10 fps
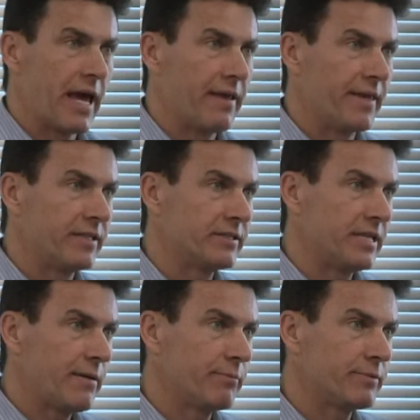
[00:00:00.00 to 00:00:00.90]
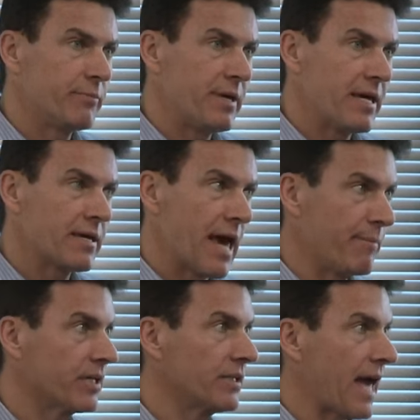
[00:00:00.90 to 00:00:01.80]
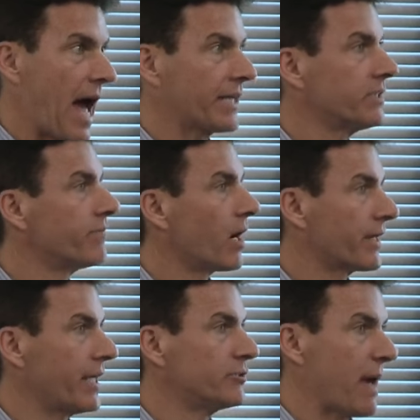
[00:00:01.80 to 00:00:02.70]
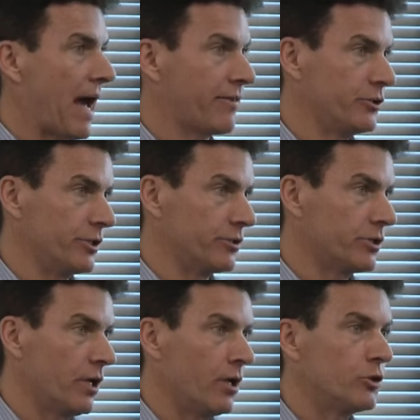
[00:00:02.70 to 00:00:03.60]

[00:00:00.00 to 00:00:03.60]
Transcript: and they seem to be chemically active against pathogens.